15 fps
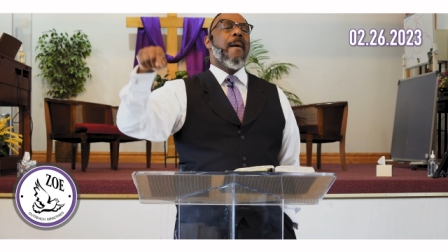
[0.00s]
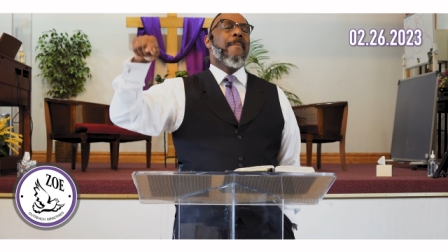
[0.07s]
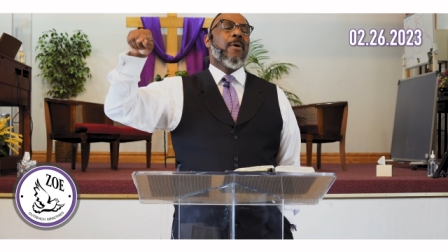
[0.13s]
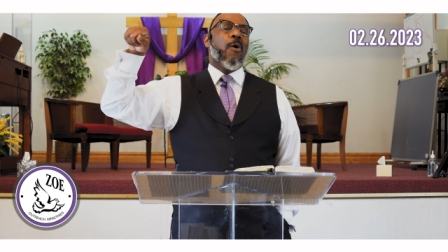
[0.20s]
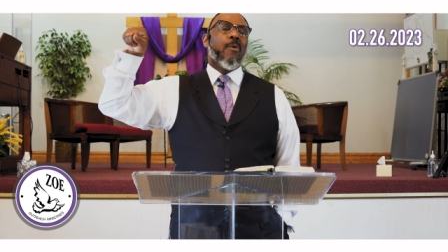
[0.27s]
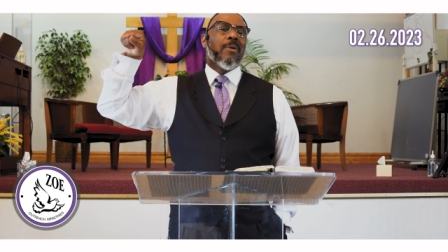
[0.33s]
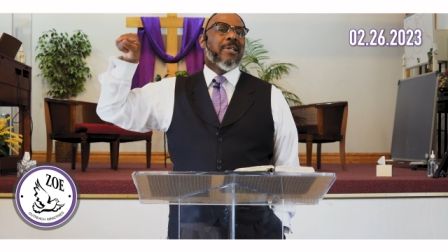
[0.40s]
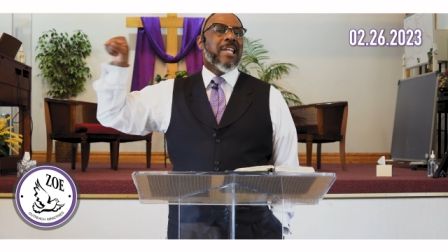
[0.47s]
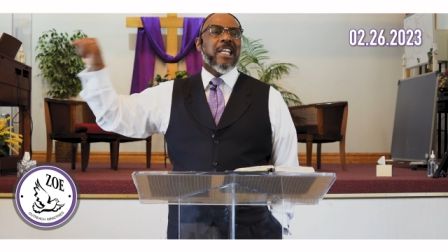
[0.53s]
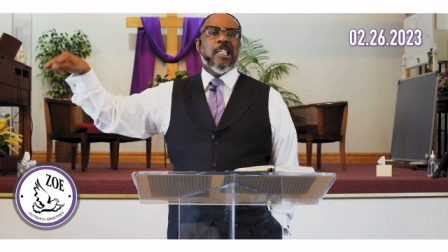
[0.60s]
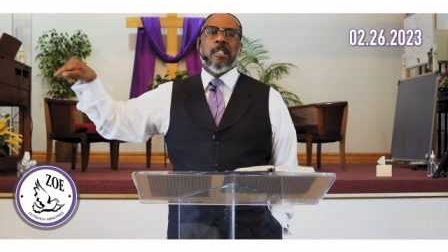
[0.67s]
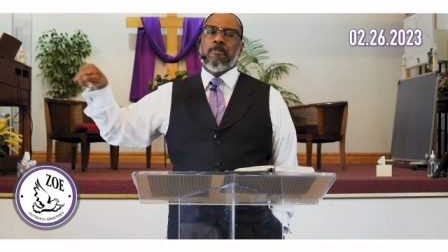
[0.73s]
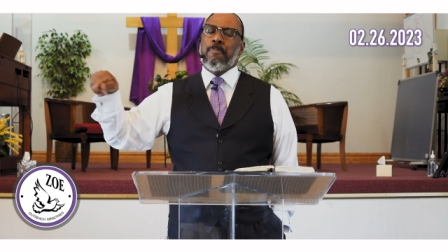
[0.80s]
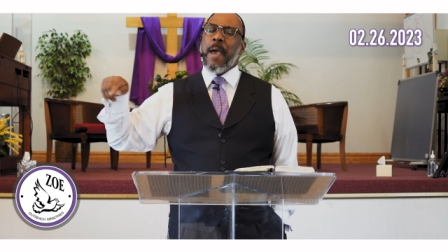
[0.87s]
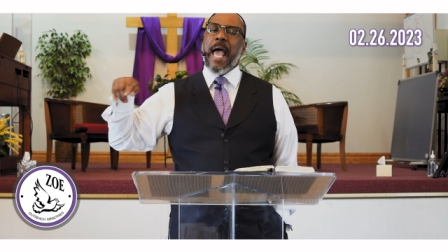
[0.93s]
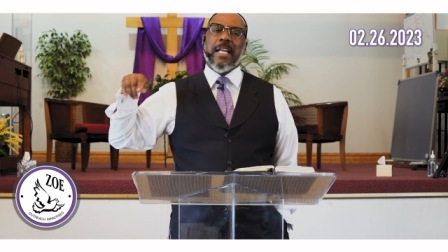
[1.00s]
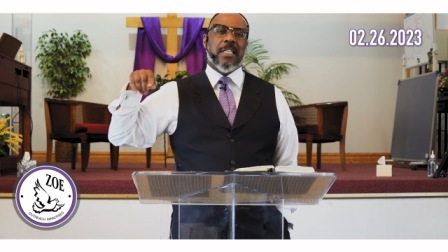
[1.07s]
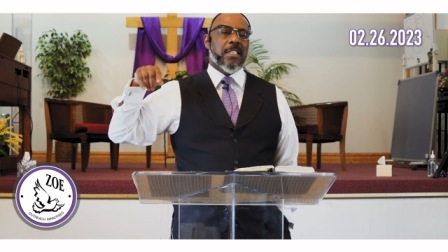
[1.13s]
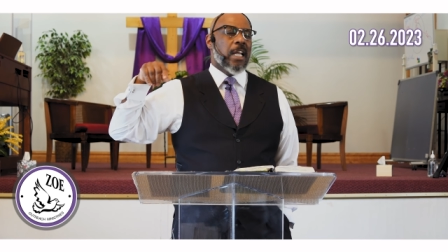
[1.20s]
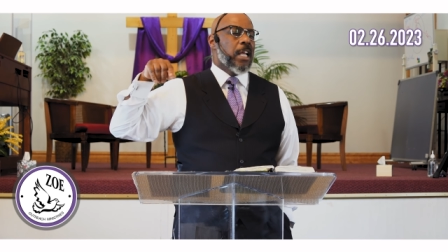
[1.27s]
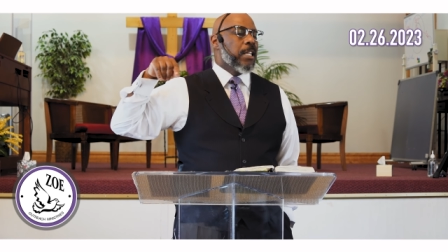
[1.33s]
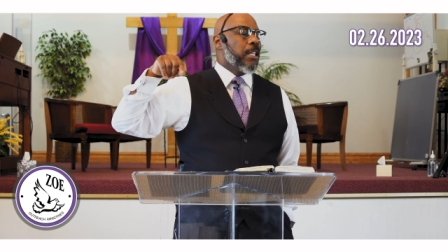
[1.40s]
I'm going to dispatch
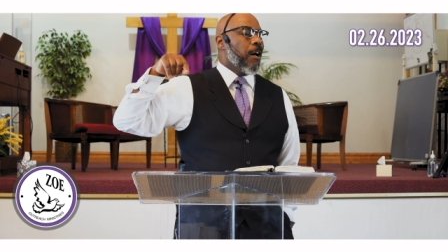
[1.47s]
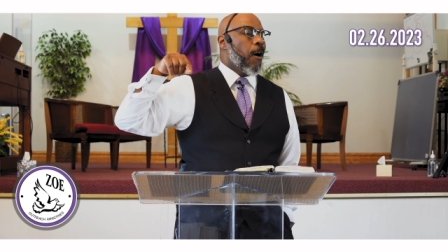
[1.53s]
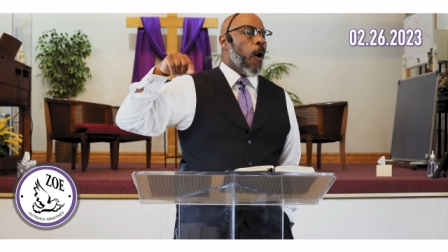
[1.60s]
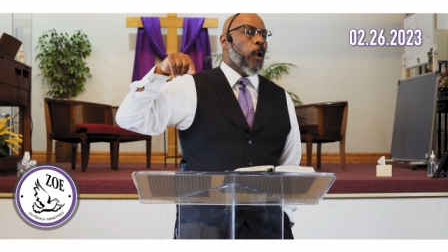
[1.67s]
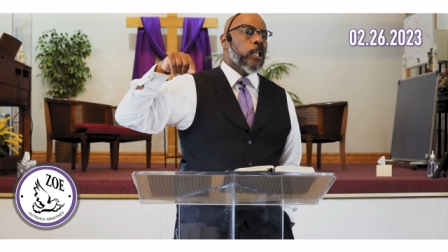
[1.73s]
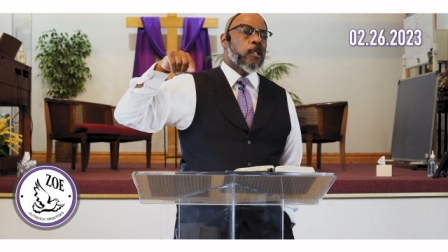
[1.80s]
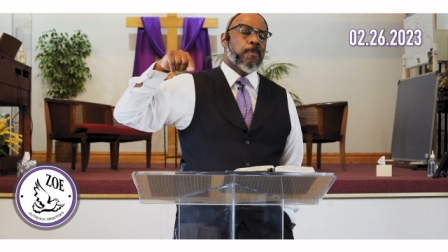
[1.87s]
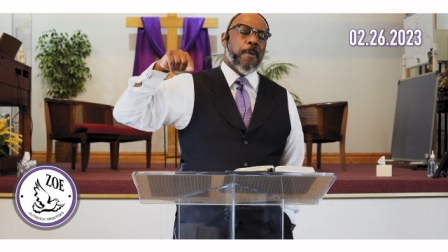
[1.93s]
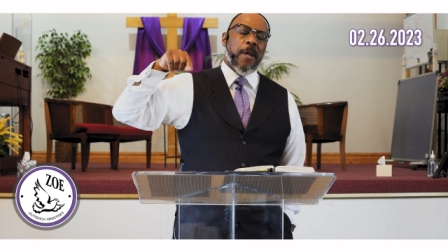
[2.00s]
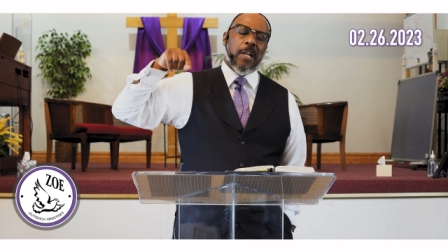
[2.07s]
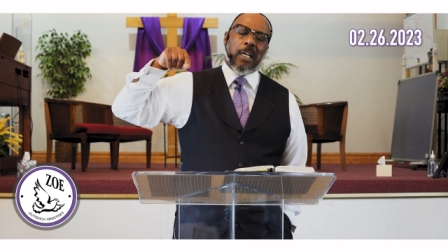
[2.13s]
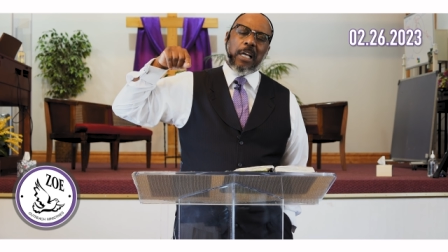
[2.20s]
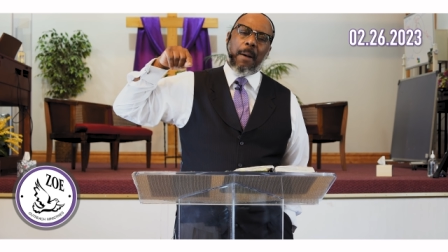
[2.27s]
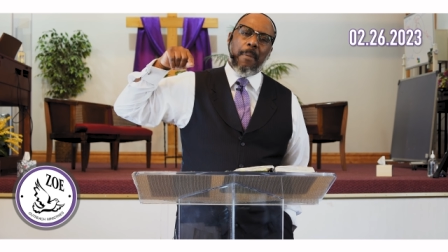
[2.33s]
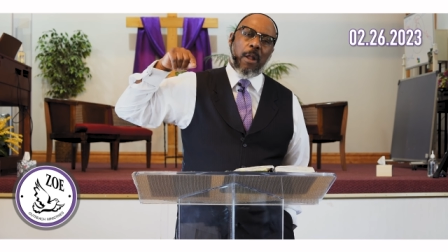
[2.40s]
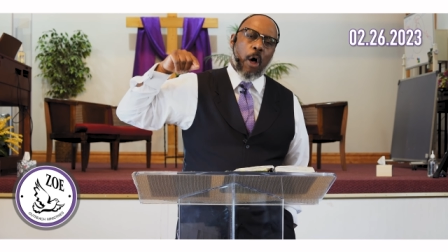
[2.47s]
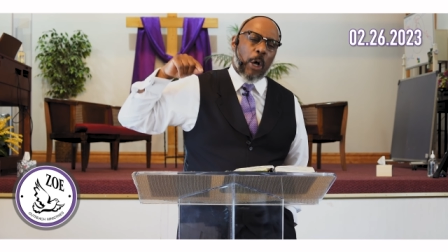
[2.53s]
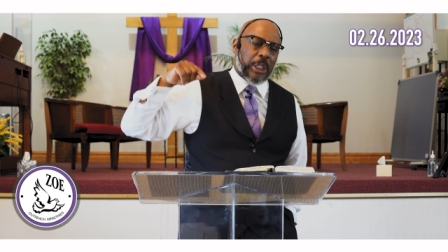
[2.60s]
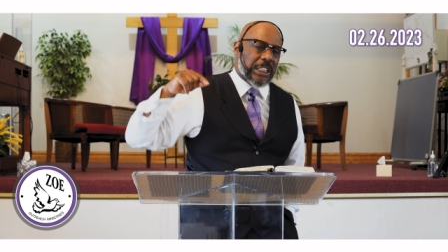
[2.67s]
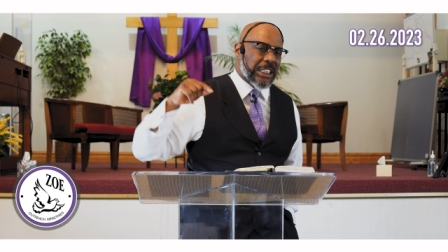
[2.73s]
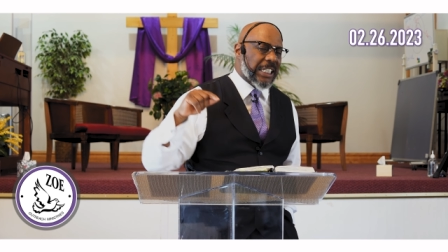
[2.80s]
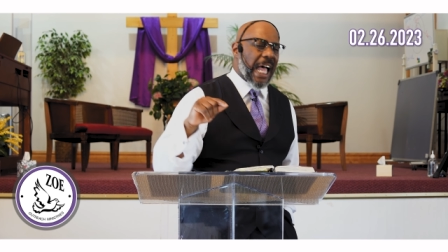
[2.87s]
the Holy Spirit to come
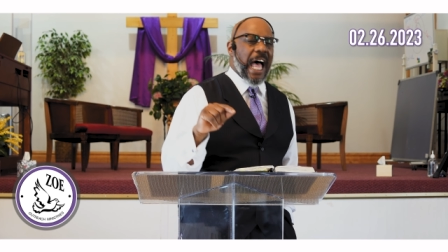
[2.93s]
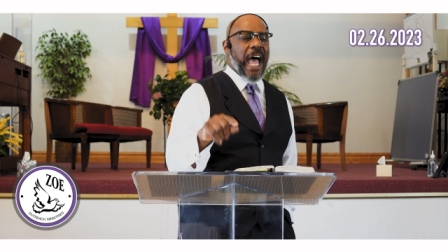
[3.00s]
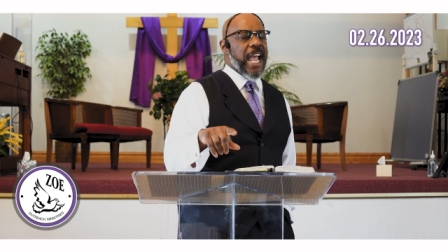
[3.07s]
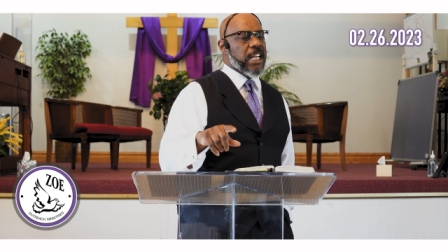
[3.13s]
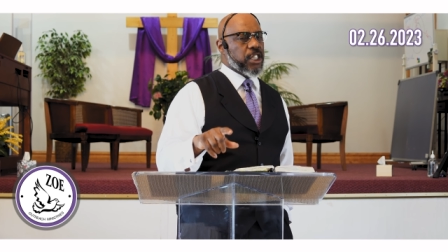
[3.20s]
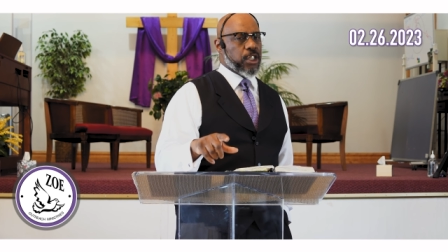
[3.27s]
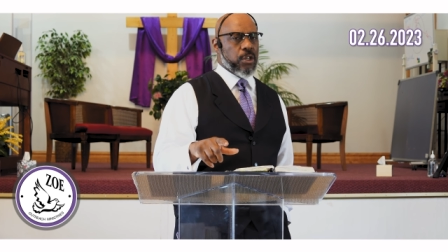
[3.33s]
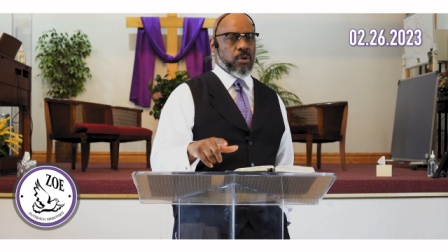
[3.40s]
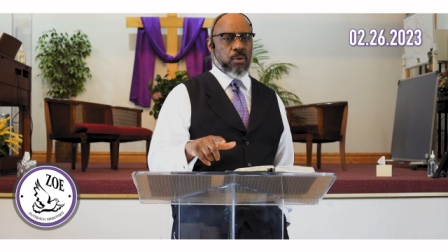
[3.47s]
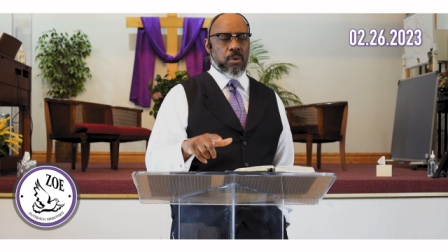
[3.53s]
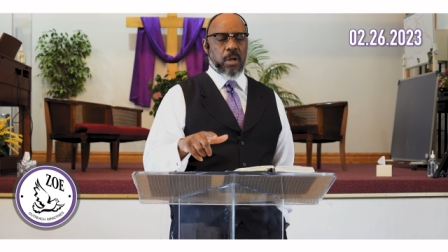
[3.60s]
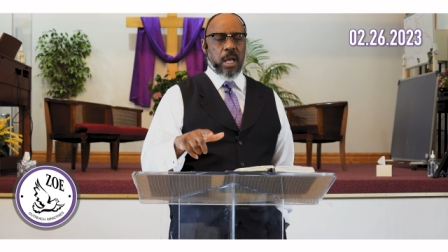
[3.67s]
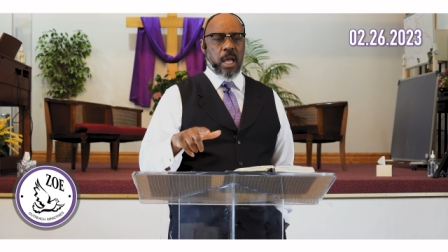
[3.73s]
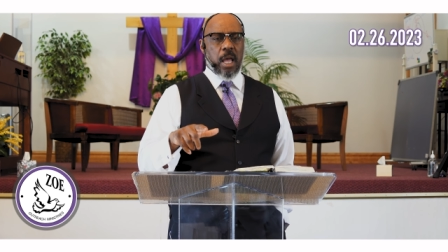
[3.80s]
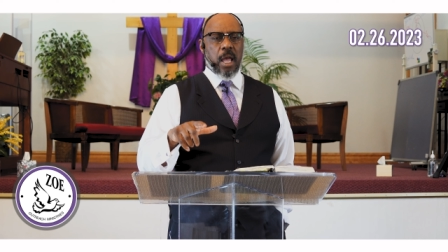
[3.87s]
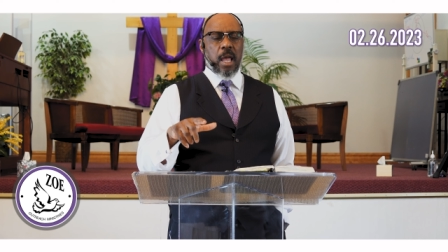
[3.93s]
alongside you.